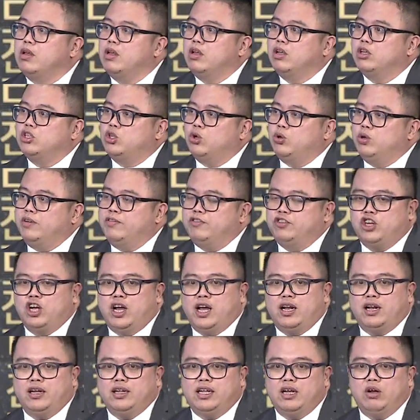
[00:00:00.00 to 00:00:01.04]
So if
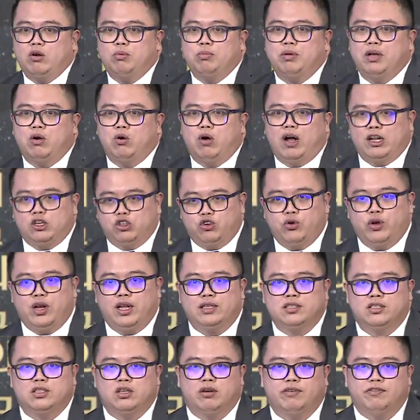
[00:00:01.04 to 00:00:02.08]
China, there will be a
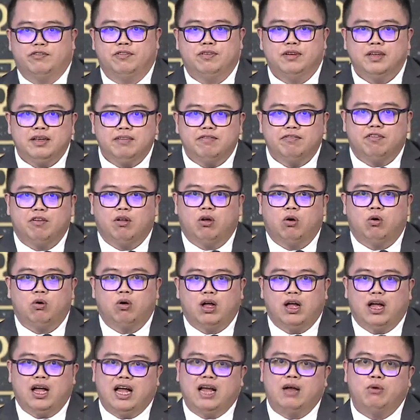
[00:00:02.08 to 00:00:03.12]
trillion of inflow,
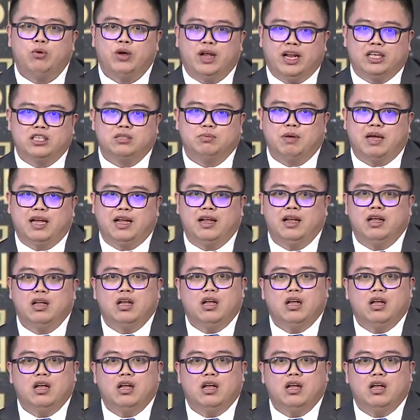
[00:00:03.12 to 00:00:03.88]
I would expect,